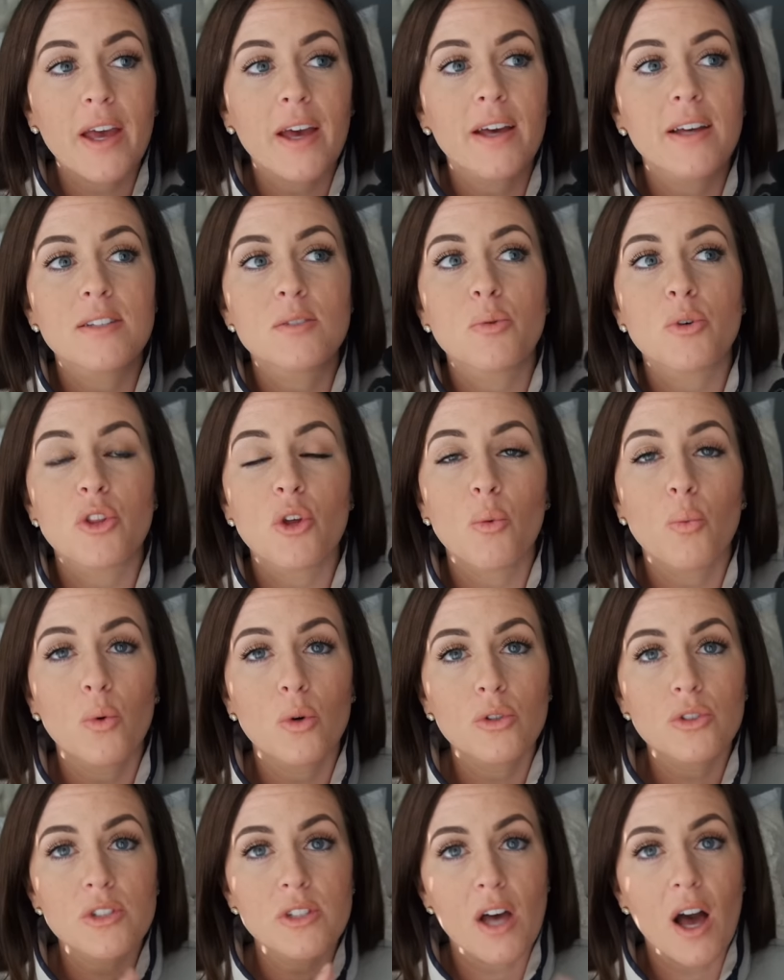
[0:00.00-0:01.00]
and with a
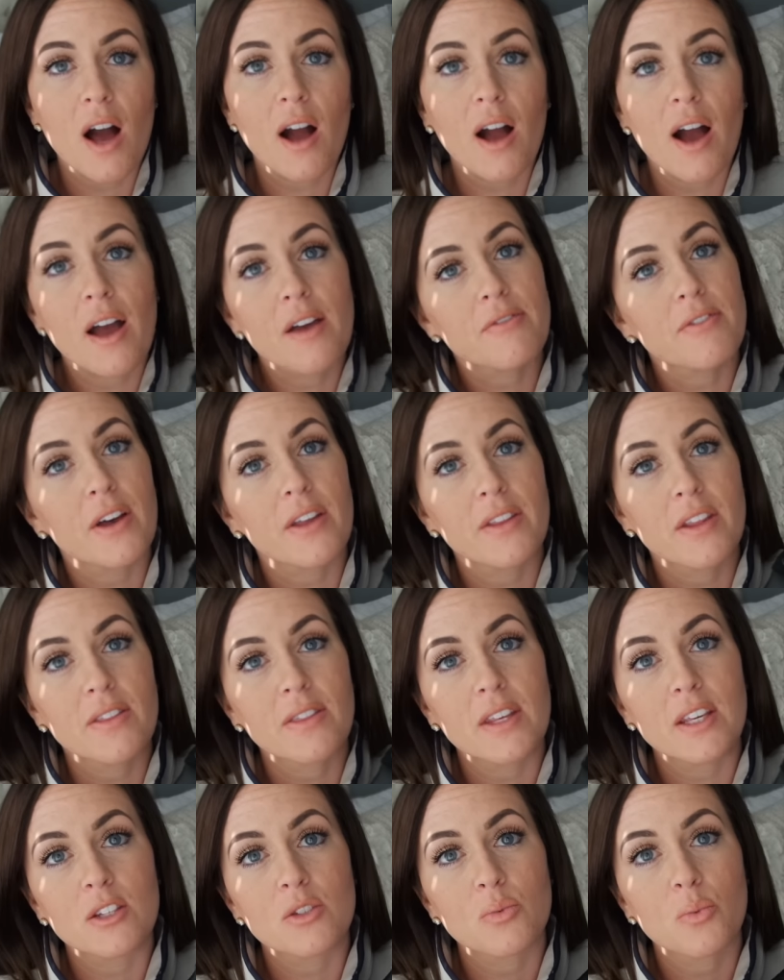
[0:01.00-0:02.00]
wool sock I found
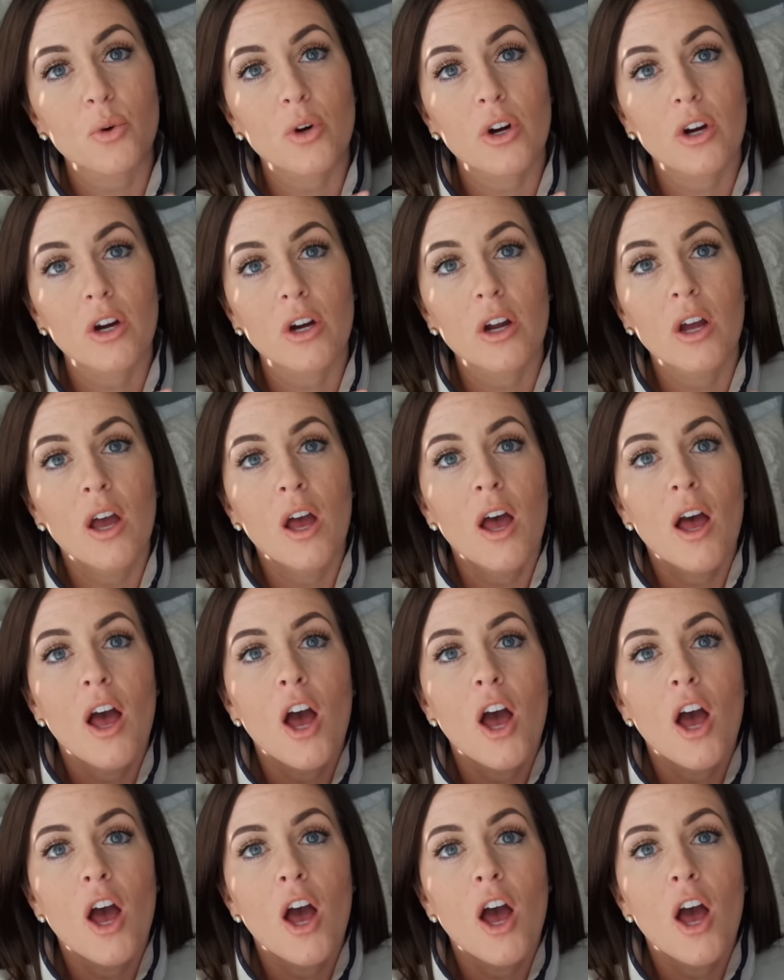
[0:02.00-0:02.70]
that these were